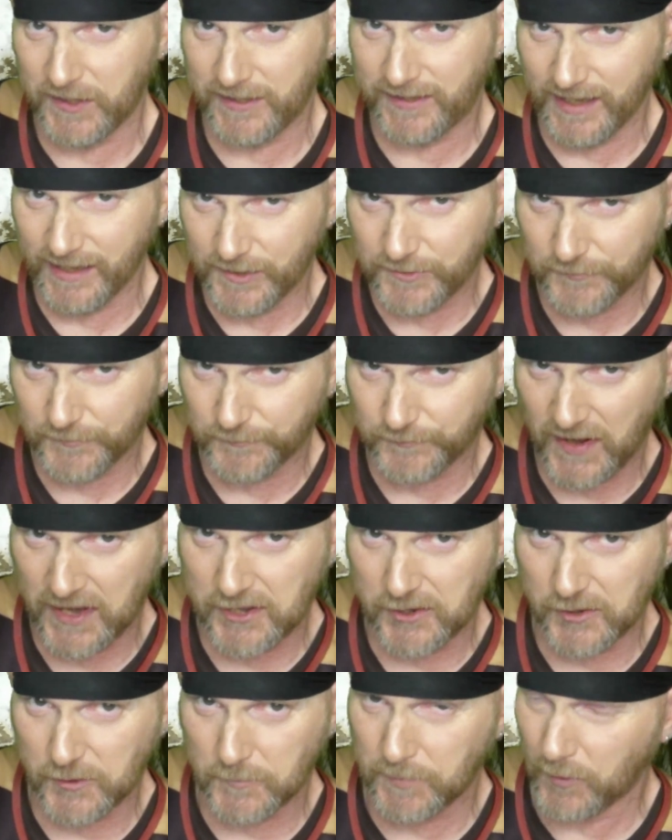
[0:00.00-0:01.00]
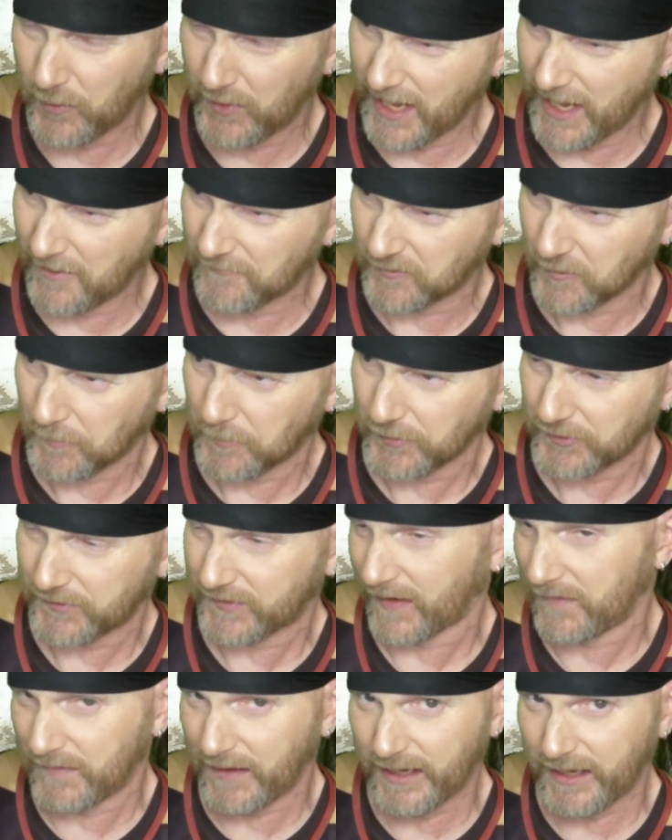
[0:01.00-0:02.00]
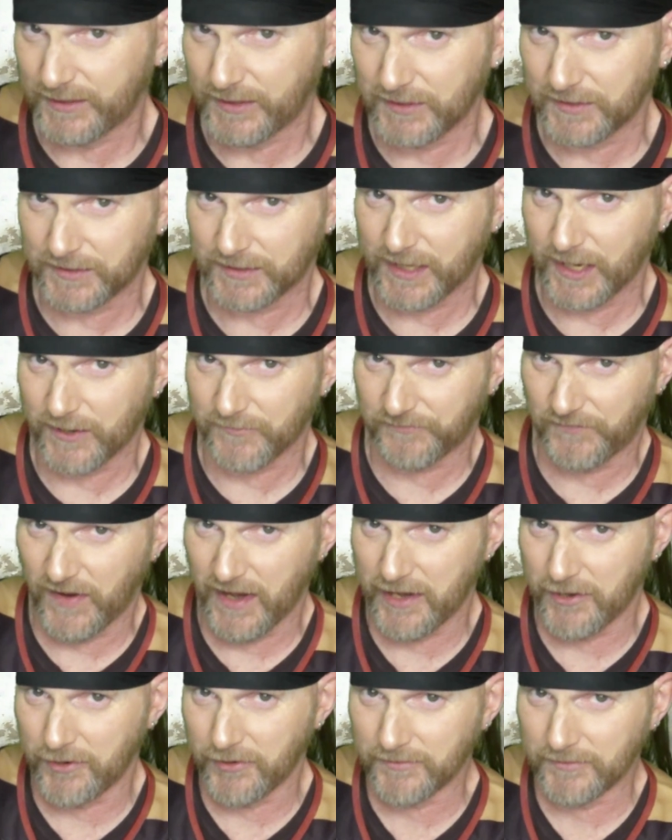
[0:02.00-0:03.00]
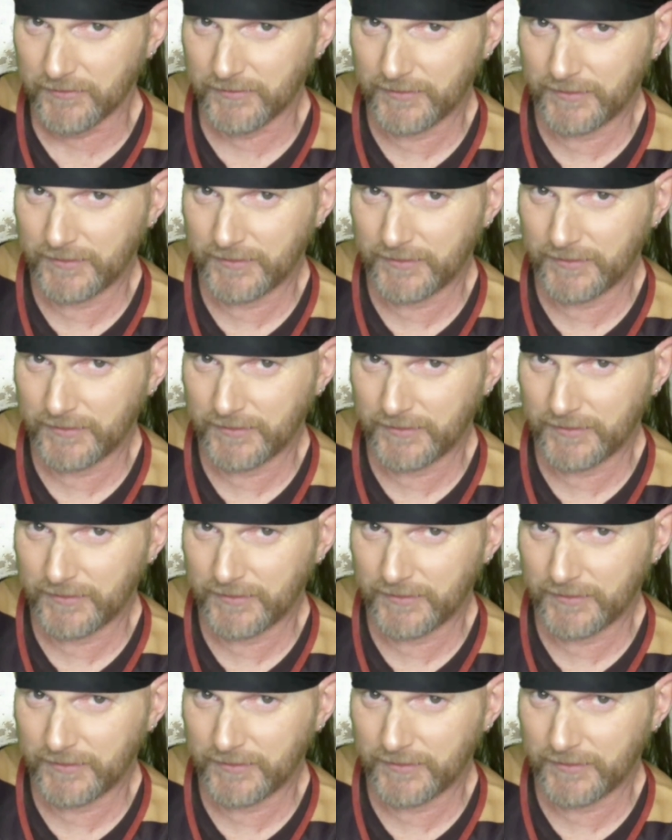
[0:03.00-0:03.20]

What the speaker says: gets fired, but we have to pretend they didn't get fired.